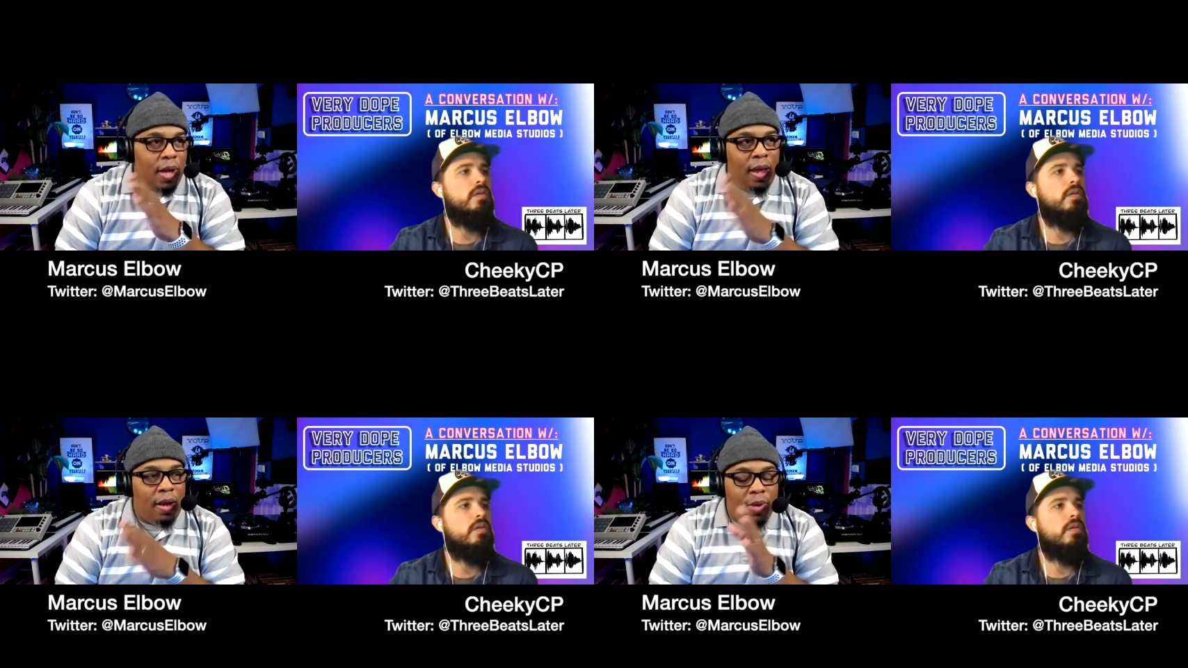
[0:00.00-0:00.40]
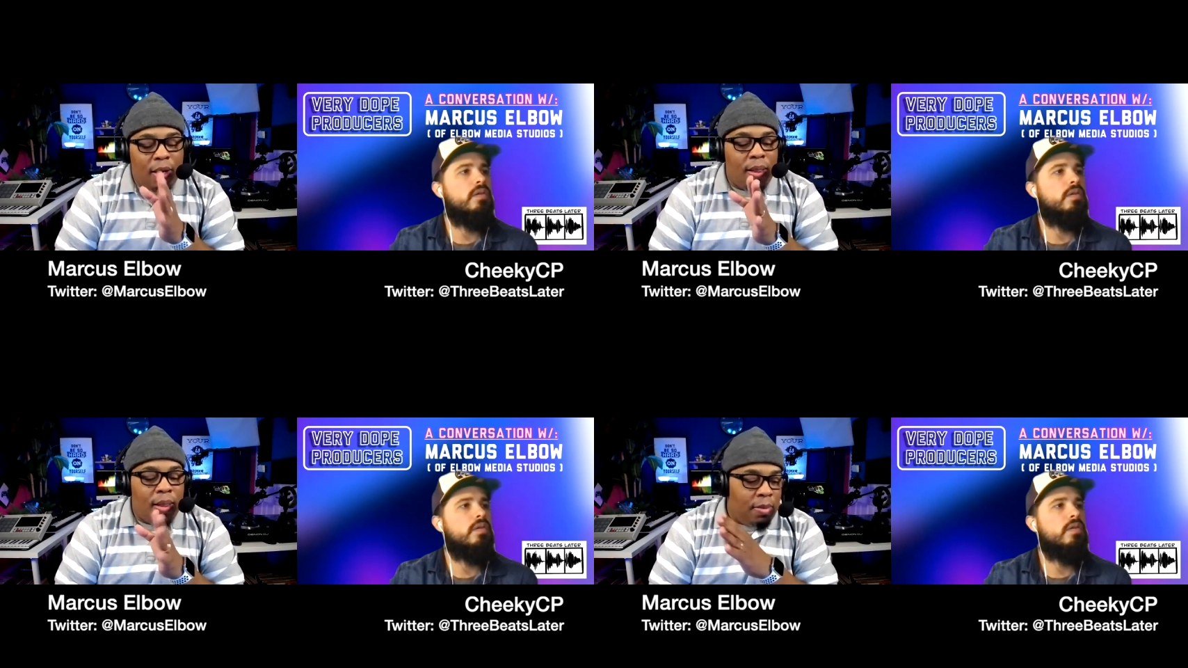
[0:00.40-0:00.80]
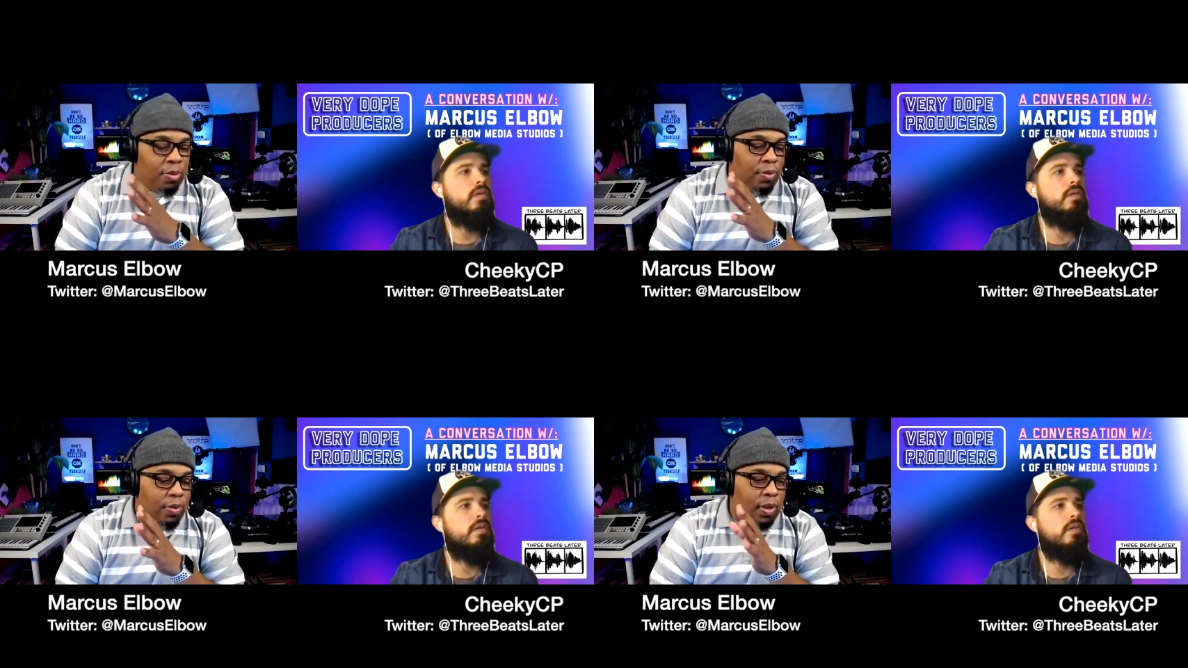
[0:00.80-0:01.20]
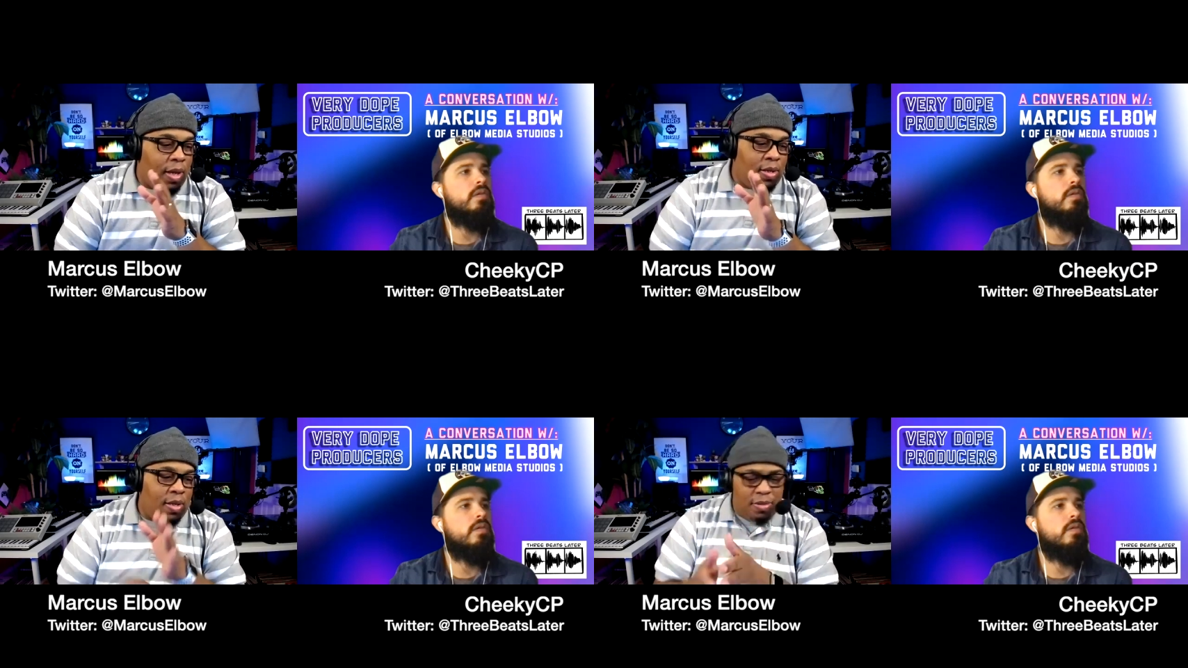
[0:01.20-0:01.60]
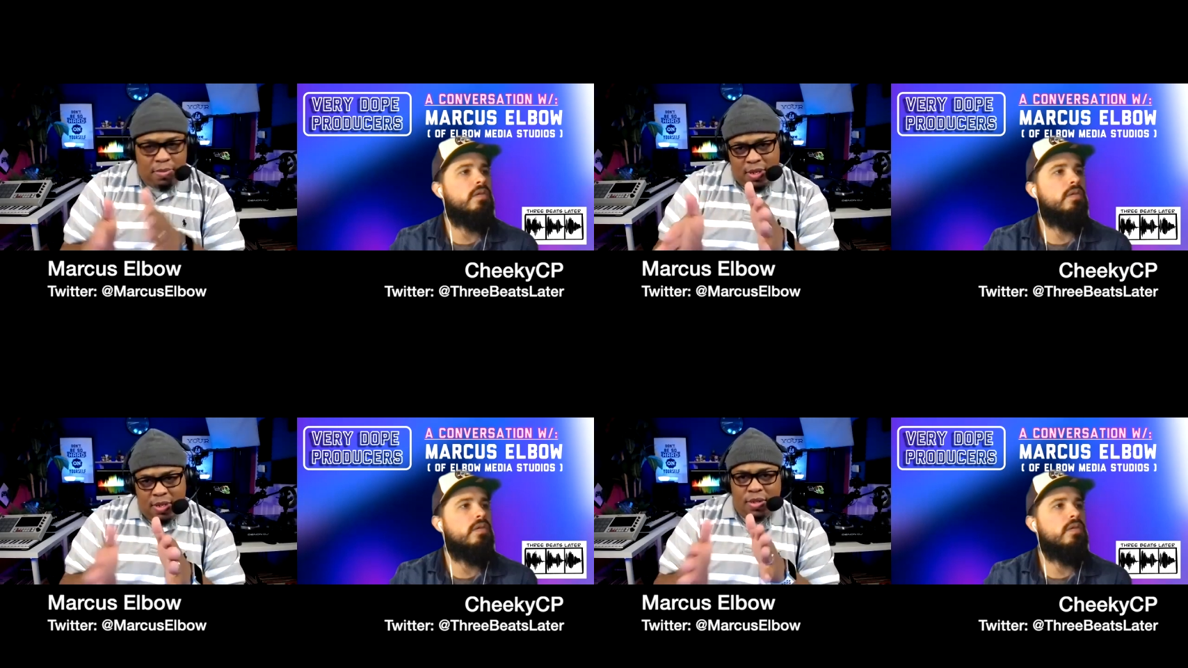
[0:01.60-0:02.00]
Speaker 1: i had a record label and i did some
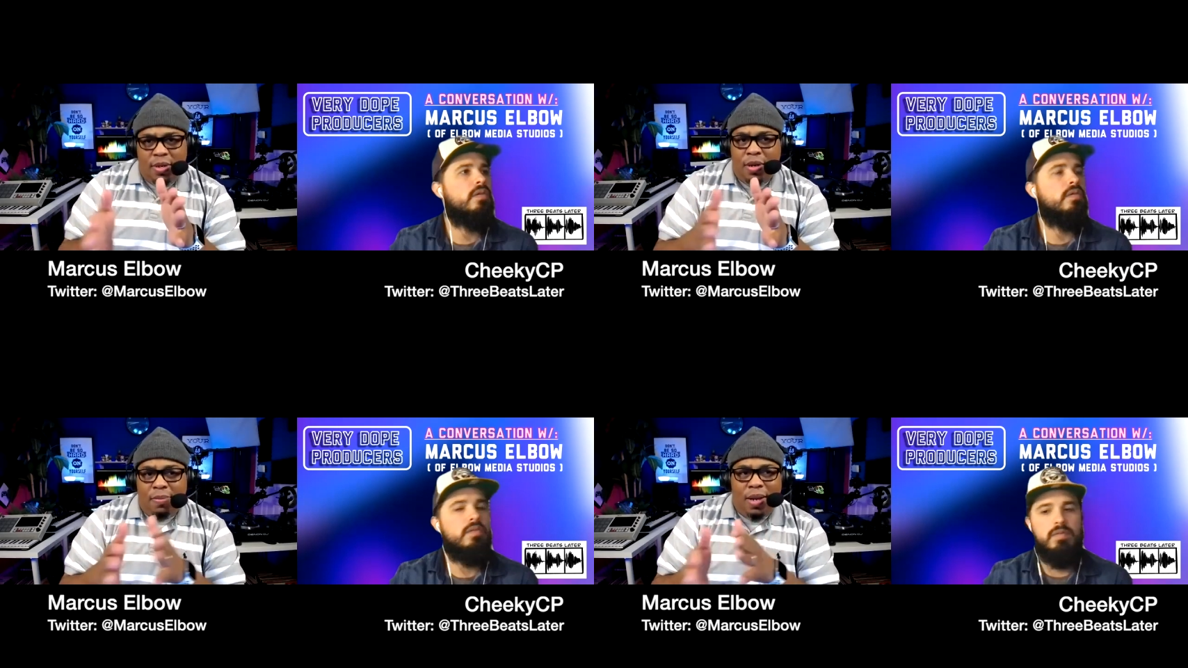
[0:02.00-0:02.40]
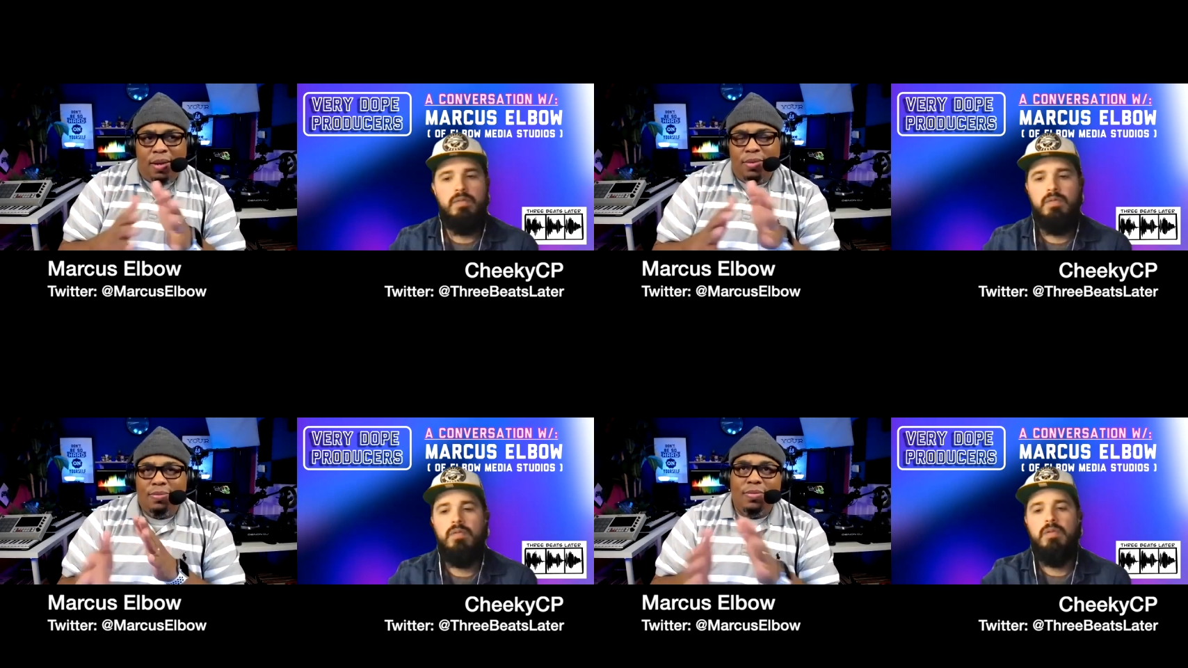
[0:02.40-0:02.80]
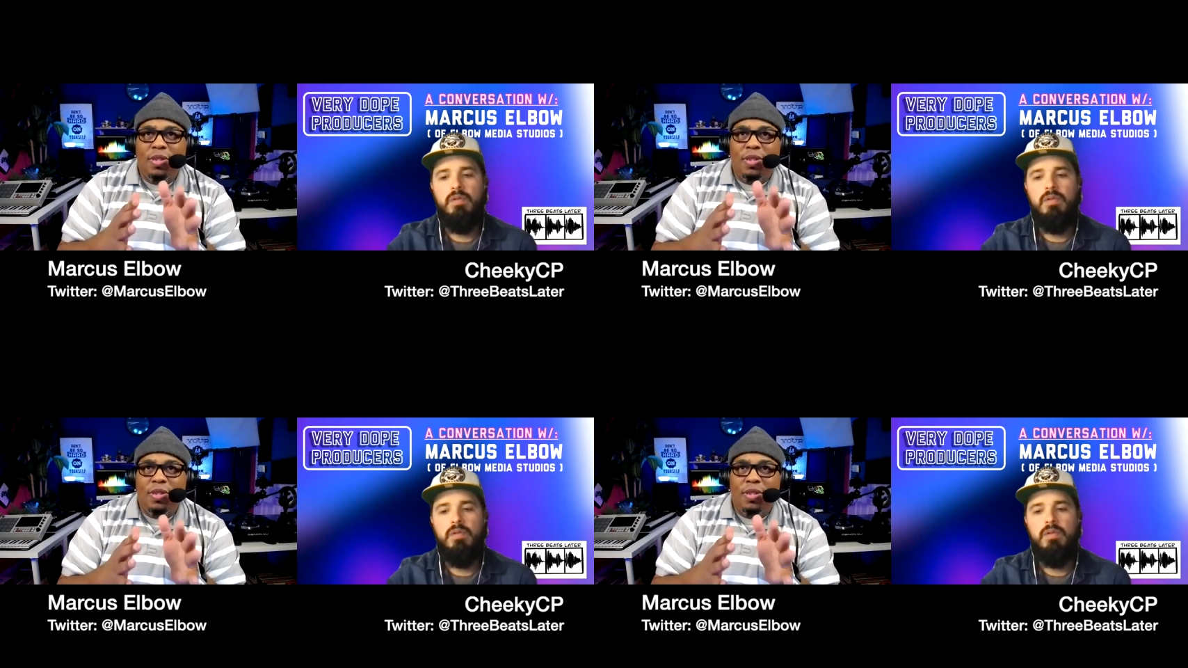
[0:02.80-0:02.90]
things in there but i don't